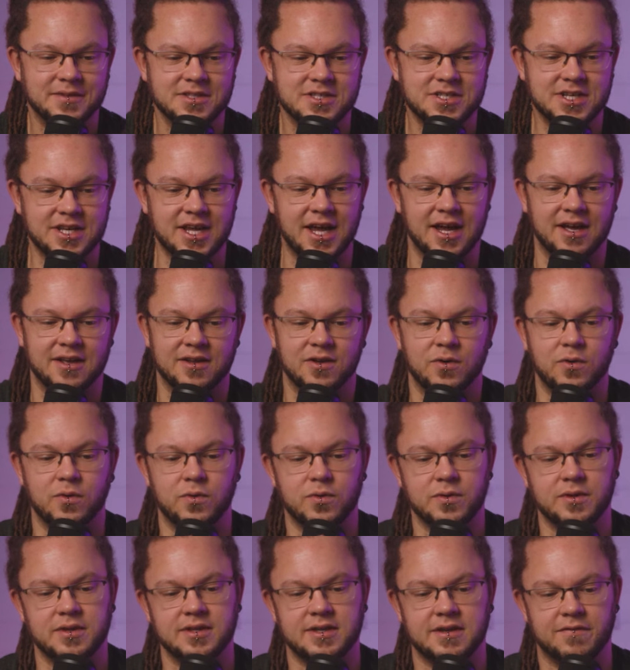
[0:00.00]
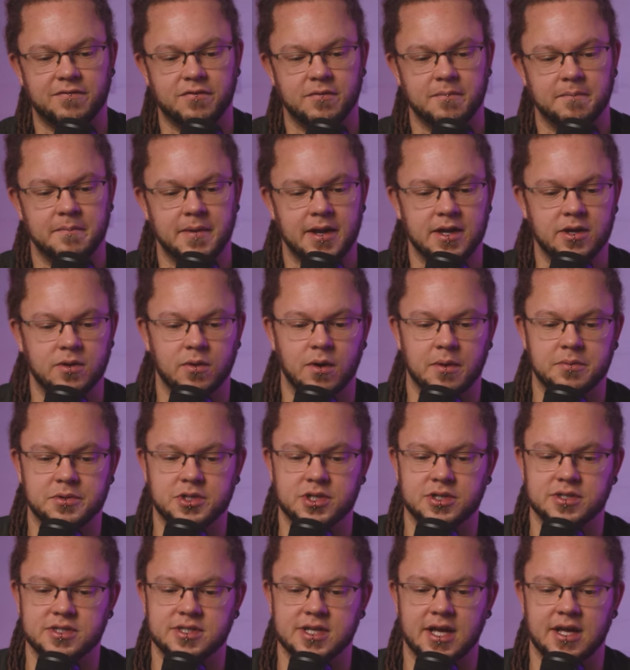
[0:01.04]
So yeah, all the different menu
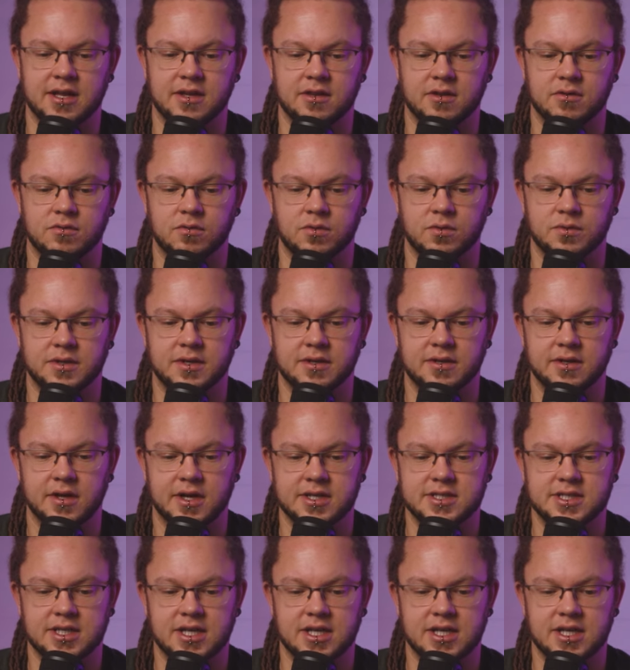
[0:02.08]
options, and they're all nice